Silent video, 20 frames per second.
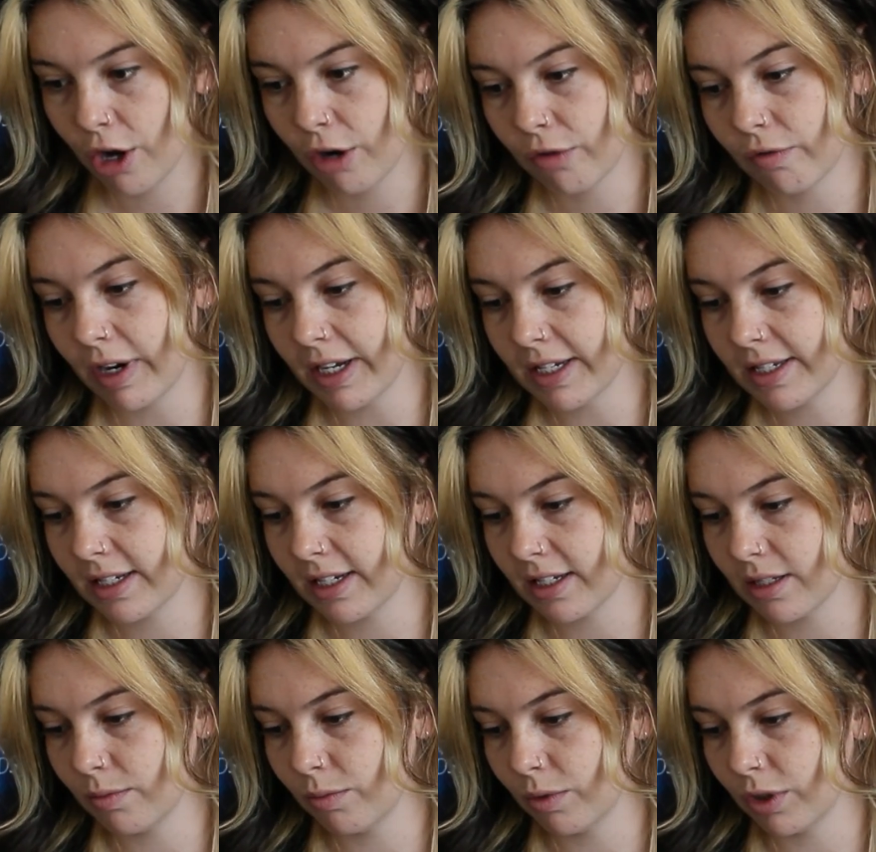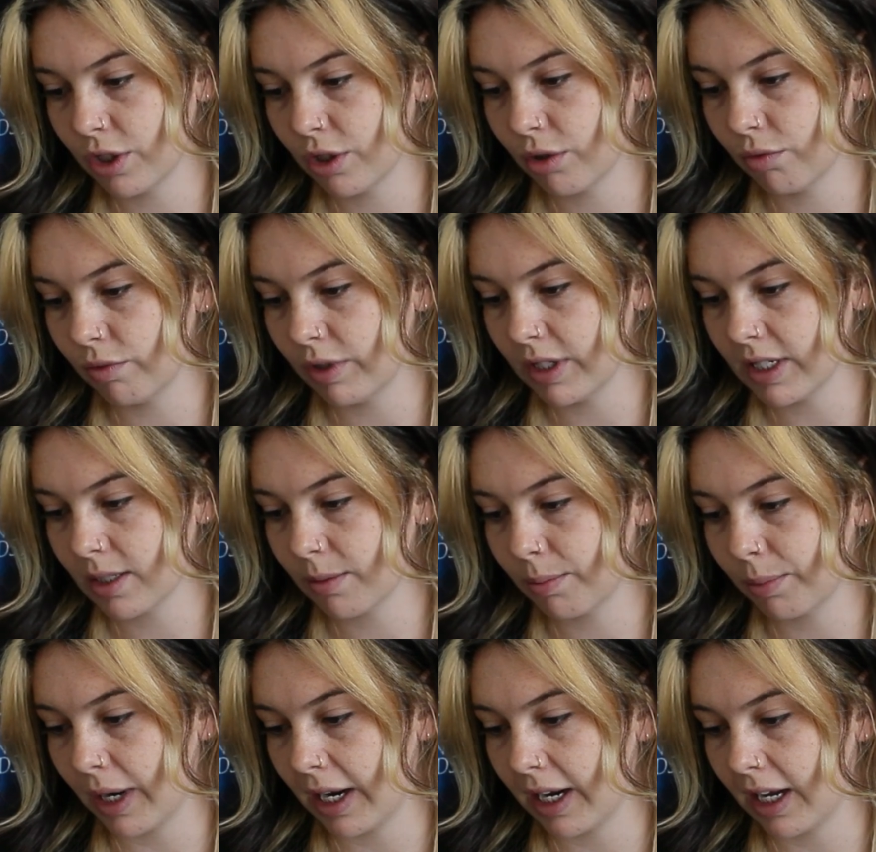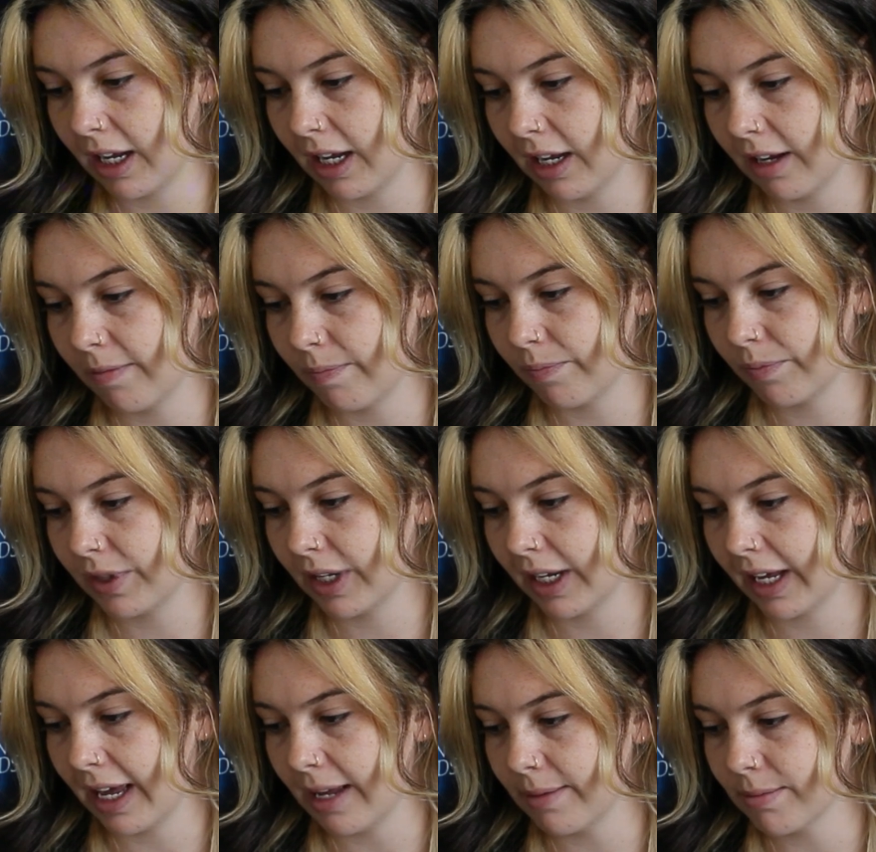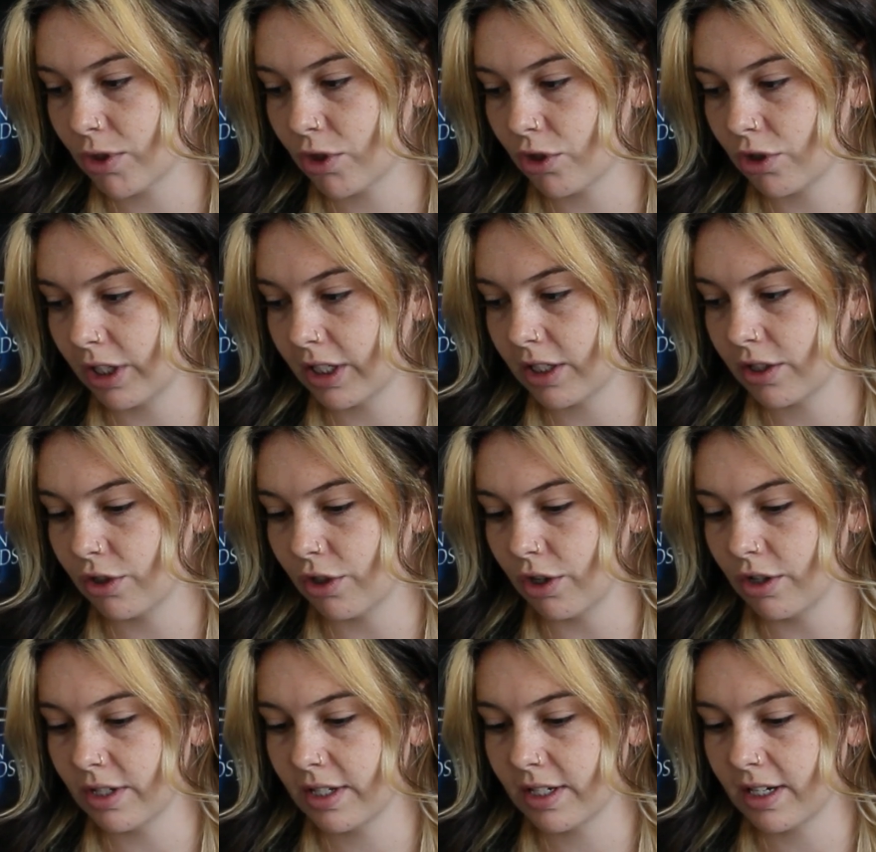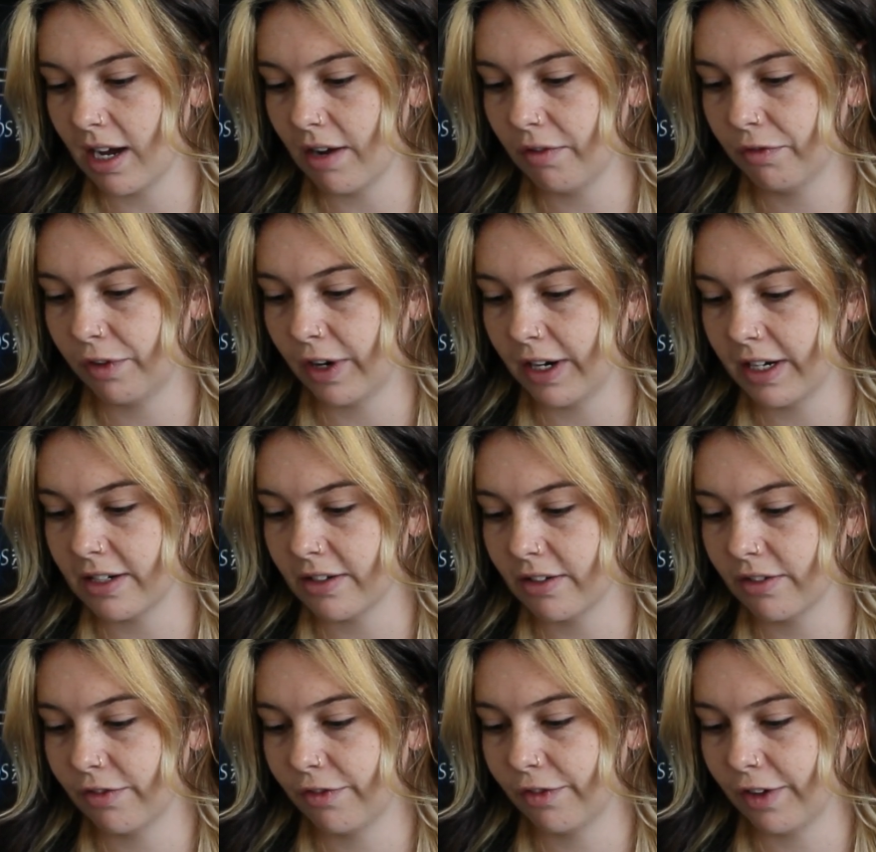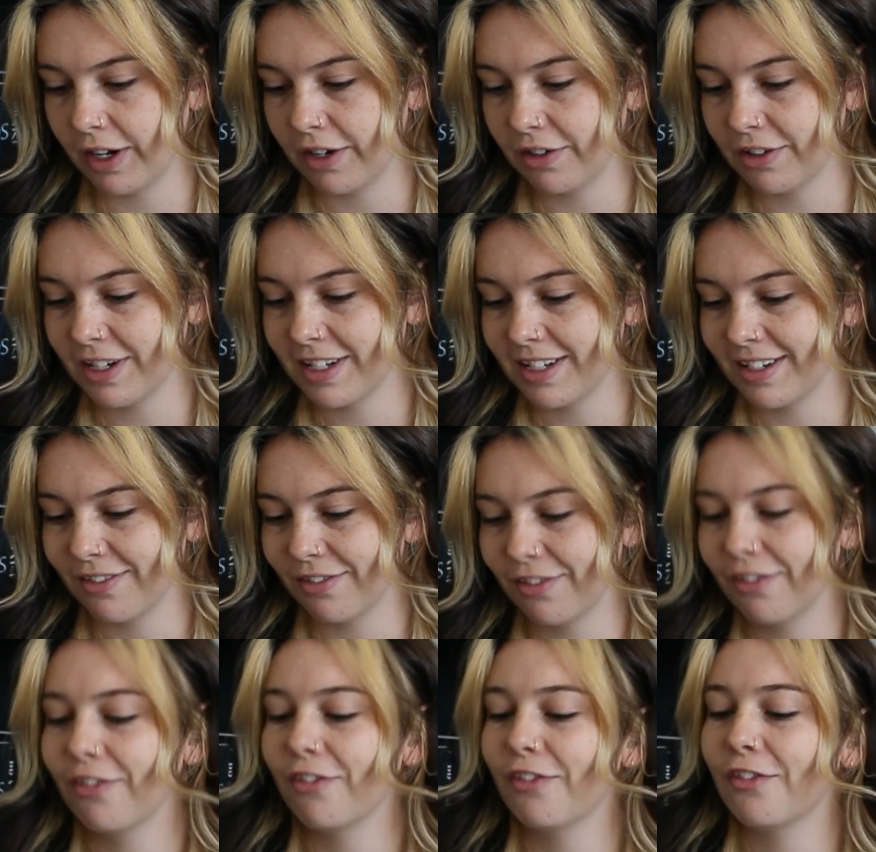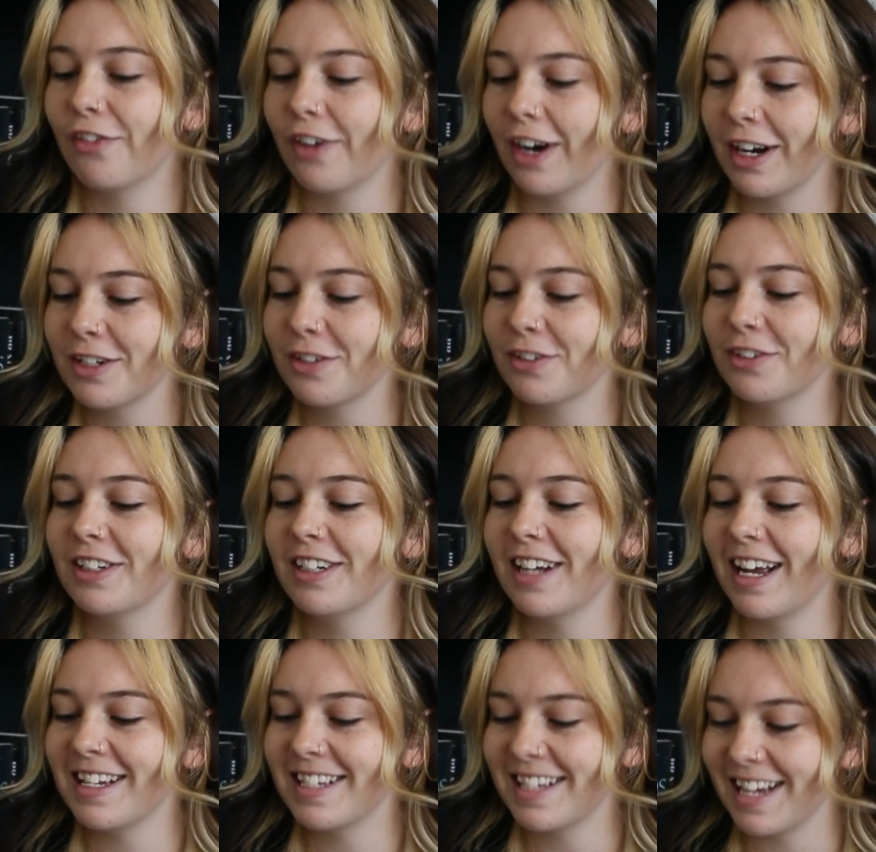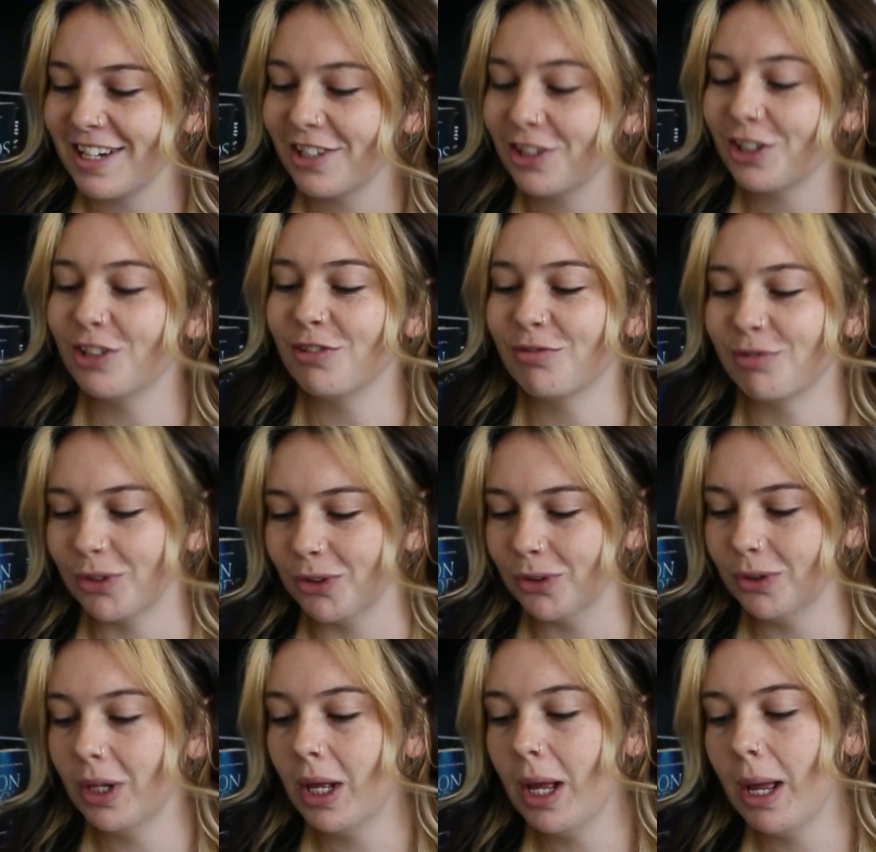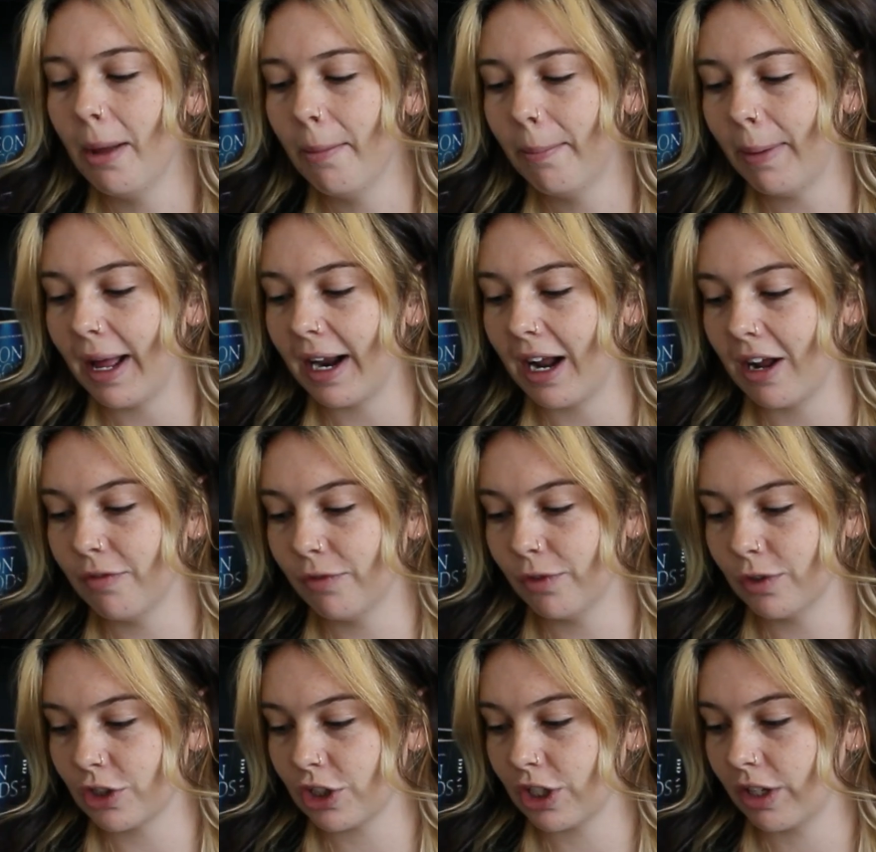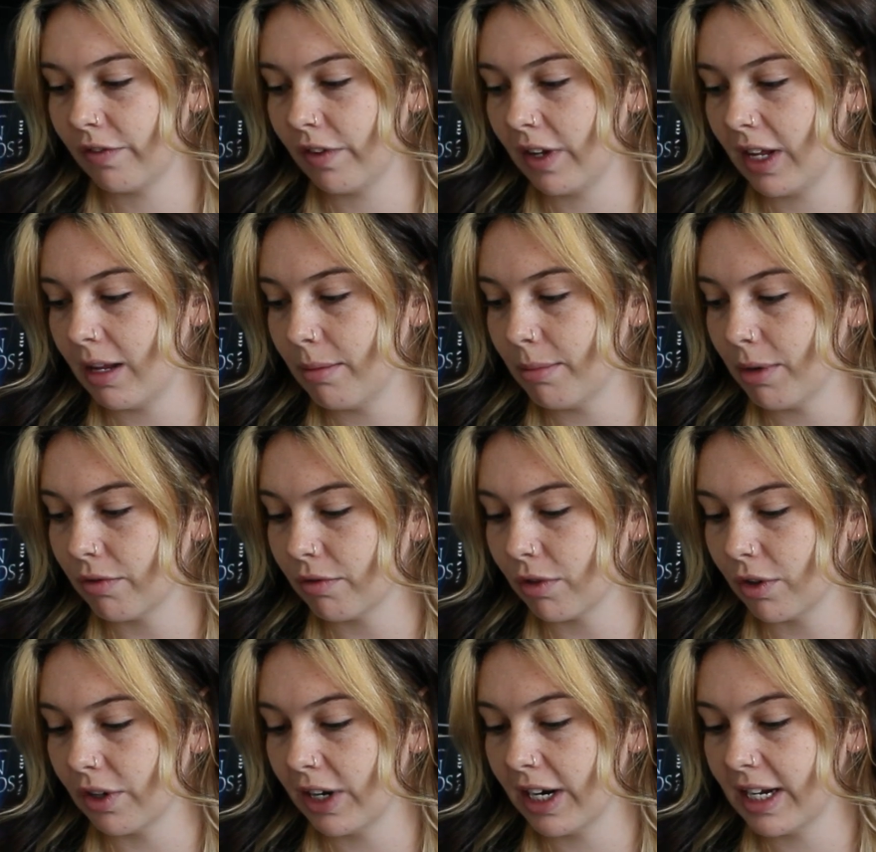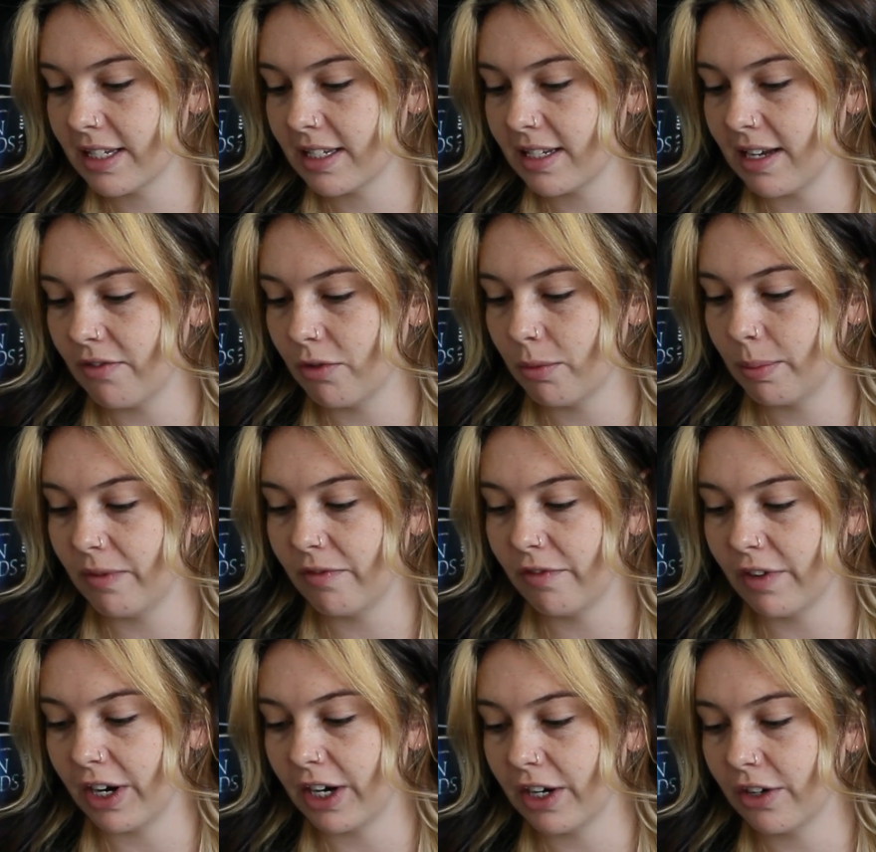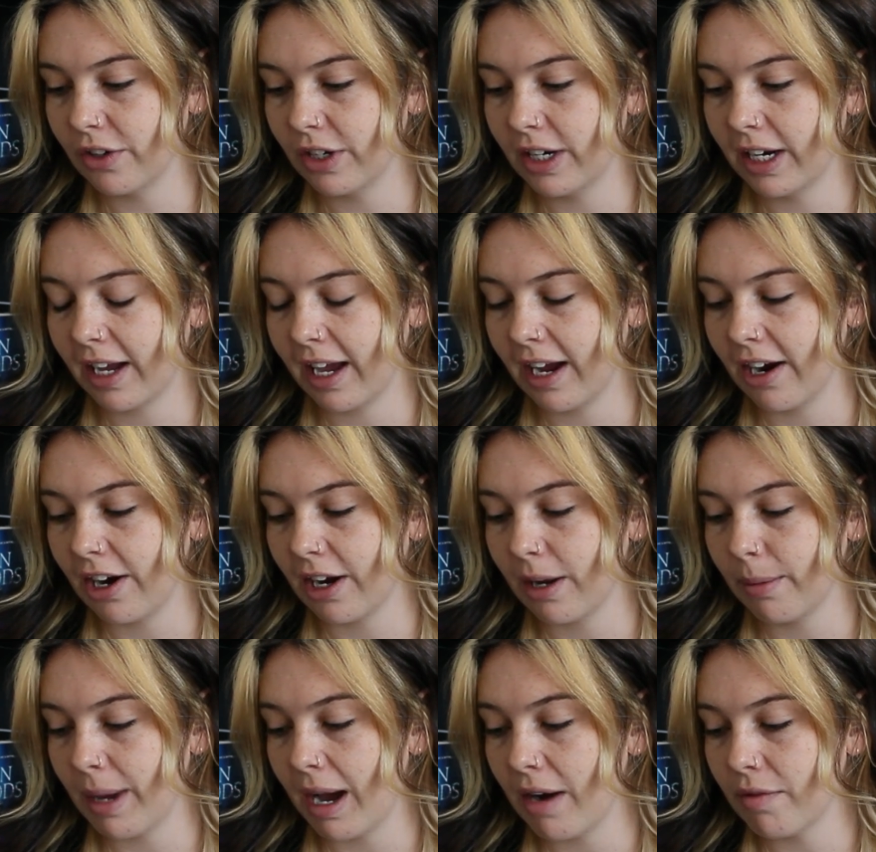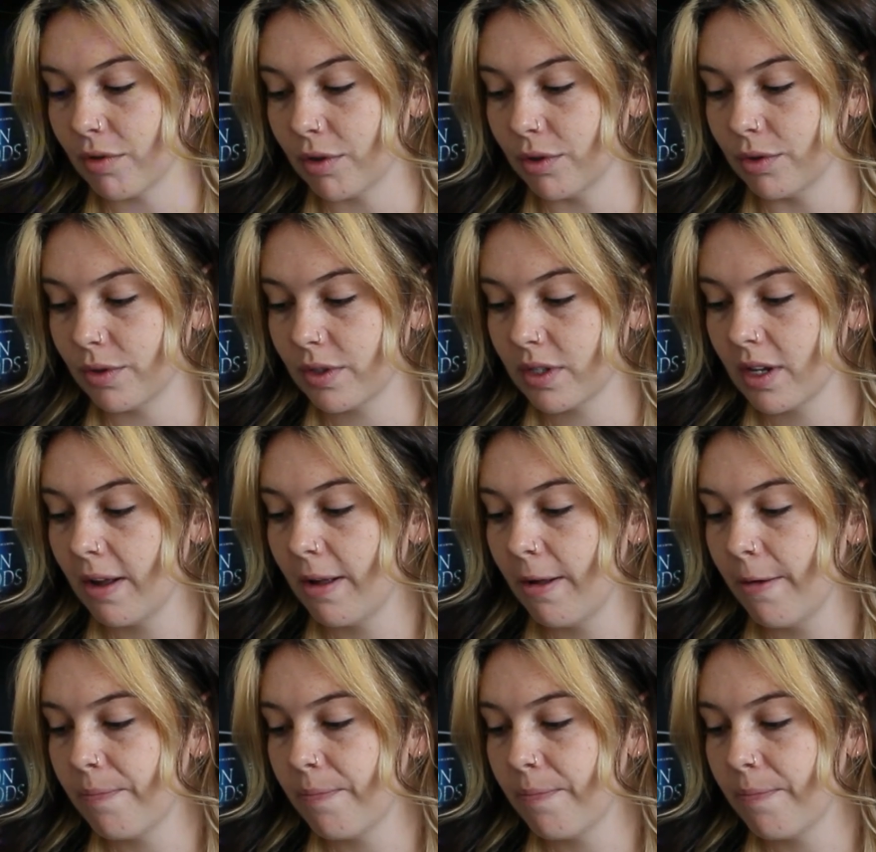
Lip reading: Russ doesn't want to risk breaking the camp's strict no-staff fraternization rule, but unfortunately for him, Aurora has never been very good at caring about rules.